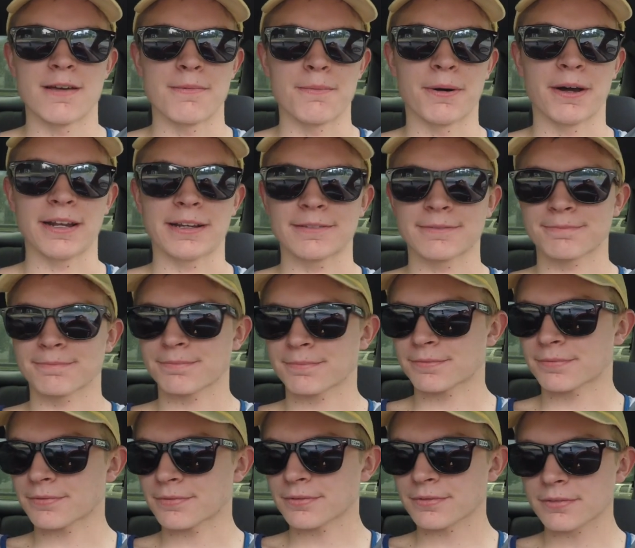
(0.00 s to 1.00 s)
But
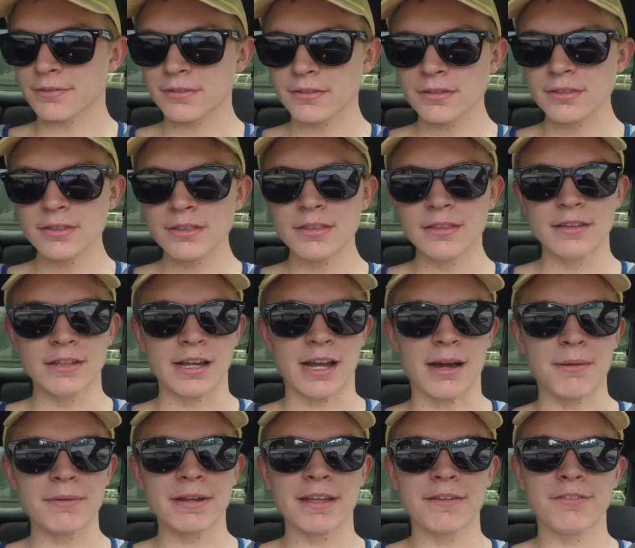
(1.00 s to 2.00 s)

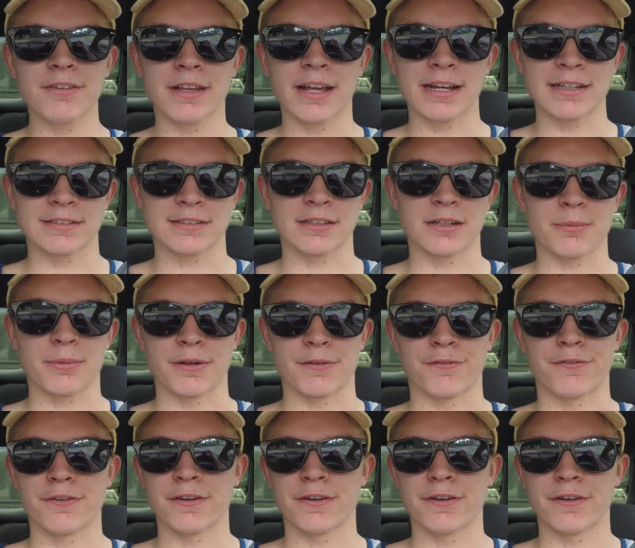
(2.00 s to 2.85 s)
I'm gonna give you guys a little bit of